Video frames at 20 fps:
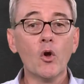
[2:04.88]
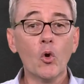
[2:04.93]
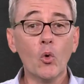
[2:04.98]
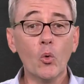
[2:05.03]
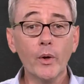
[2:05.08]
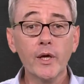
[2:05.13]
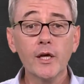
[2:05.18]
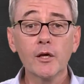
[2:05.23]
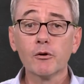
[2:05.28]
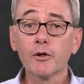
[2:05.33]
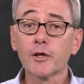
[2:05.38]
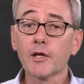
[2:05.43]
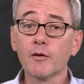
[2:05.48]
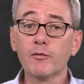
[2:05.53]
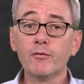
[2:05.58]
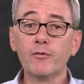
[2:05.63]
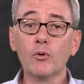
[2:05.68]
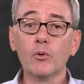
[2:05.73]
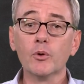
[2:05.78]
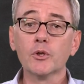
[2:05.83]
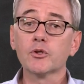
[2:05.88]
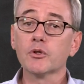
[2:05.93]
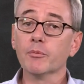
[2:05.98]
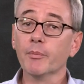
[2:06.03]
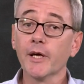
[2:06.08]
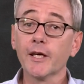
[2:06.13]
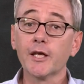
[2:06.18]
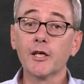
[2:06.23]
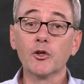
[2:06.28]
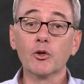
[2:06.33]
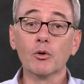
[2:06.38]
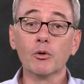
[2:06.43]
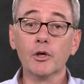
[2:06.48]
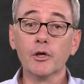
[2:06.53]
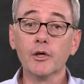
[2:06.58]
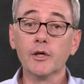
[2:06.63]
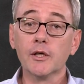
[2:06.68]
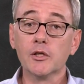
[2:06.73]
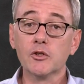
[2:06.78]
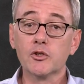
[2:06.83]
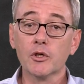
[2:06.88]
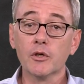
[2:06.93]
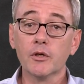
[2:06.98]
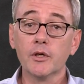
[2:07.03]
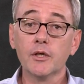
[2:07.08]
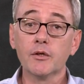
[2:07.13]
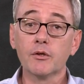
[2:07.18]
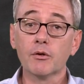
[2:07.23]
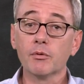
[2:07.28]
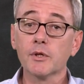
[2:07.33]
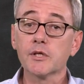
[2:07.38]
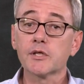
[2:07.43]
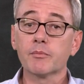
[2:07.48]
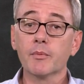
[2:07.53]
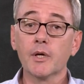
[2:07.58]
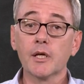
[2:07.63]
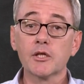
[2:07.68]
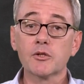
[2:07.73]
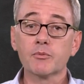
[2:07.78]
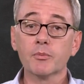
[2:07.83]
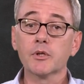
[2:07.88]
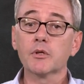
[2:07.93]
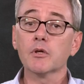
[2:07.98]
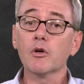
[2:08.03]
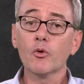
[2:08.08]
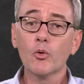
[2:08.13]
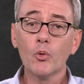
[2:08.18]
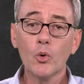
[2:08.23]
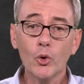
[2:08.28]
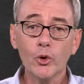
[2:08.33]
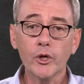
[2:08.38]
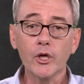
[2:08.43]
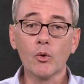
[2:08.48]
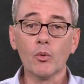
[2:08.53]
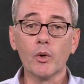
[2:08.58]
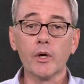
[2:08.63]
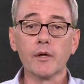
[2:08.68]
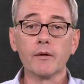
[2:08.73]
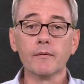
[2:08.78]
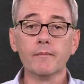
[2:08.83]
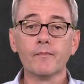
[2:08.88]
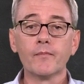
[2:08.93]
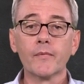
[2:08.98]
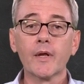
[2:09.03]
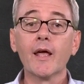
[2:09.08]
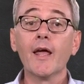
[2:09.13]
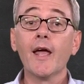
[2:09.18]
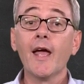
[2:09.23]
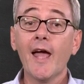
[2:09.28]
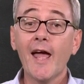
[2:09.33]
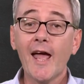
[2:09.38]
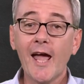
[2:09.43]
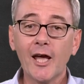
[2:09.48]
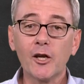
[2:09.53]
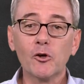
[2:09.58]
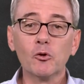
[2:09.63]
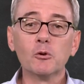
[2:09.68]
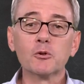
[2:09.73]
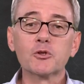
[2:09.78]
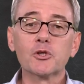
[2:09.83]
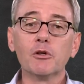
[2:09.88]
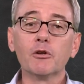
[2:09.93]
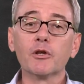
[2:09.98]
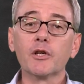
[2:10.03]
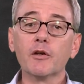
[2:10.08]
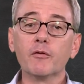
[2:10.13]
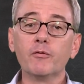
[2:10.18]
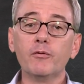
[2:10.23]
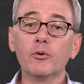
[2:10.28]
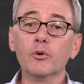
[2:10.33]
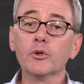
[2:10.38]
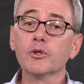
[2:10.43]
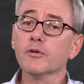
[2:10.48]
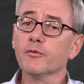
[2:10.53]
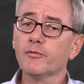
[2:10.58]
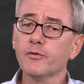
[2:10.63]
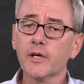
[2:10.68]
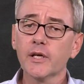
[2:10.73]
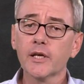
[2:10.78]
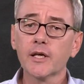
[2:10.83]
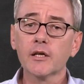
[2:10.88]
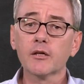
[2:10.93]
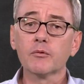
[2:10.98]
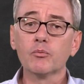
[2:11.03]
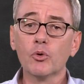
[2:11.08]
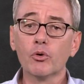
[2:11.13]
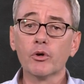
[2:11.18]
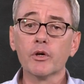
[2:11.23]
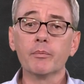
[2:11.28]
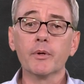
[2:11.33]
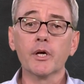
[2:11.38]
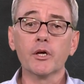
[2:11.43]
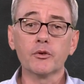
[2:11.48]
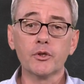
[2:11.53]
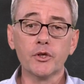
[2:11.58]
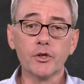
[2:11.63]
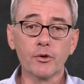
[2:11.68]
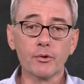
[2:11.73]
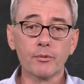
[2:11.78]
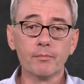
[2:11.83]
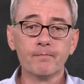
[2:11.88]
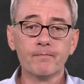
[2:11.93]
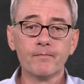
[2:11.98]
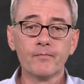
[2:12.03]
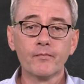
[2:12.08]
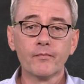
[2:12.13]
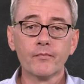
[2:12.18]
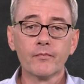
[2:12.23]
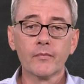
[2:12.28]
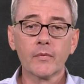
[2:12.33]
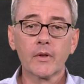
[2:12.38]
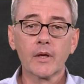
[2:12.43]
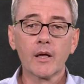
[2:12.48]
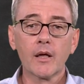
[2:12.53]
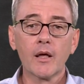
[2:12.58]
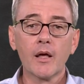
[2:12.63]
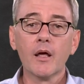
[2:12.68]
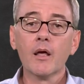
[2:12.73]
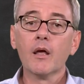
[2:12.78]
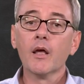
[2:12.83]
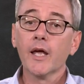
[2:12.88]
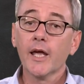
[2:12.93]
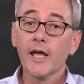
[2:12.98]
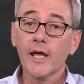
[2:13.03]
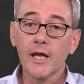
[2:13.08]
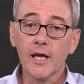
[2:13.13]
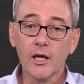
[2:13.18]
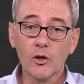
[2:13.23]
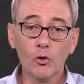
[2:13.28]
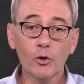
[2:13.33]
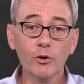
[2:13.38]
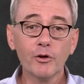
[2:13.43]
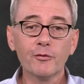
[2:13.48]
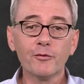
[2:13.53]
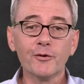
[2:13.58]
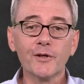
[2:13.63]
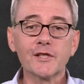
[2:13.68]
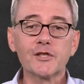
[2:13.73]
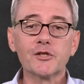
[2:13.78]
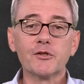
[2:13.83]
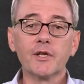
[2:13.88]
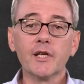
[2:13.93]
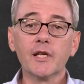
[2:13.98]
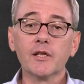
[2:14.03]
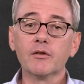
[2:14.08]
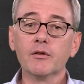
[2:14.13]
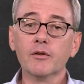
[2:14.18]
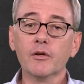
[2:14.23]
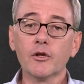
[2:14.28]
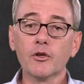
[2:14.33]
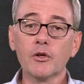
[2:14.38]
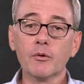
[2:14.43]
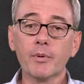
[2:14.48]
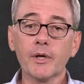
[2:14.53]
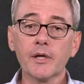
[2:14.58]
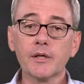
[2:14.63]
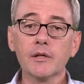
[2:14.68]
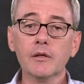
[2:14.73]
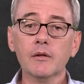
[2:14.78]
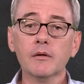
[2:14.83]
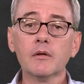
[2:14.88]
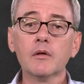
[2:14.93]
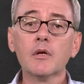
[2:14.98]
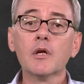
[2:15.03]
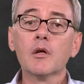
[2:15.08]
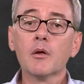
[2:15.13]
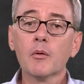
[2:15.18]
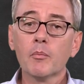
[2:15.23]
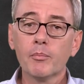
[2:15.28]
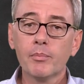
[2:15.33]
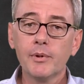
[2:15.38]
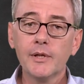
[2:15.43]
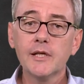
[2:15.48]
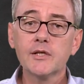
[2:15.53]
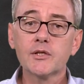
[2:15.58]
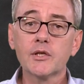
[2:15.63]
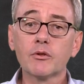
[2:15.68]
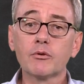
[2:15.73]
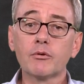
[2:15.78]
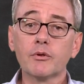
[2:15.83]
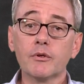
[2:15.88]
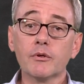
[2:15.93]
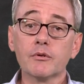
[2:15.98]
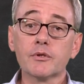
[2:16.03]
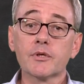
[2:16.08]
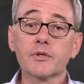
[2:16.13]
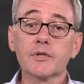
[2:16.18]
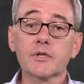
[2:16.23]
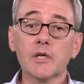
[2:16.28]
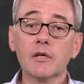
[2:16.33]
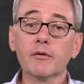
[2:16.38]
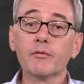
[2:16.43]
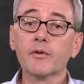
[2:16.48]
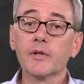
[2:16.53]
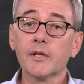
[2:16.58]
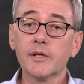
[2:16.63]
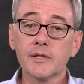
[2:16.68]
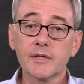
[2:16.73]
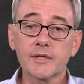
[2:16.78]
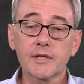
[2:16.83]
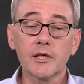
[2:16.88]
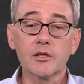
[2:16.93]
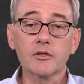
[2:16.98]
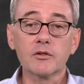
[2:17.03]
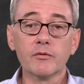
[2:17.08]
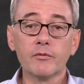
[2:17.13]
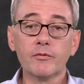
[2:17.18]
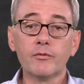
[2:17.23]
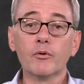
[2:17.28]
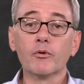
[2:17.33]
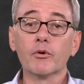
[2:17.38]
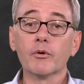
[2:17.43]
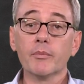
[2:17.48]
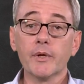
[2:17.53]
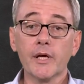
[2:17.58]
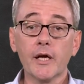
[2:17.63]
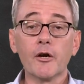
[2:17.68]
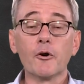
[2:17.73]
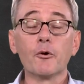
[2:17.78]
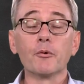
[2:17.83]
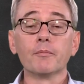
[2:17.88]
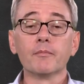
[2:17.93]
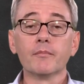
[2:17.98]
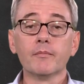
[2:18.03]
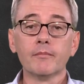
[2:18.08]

We are looking forward to making your learning journey to risk management a rewarding one, and also looking forward to finding out more about you. In order for us to get to know you better, please introduce yourself in the discussion forum now.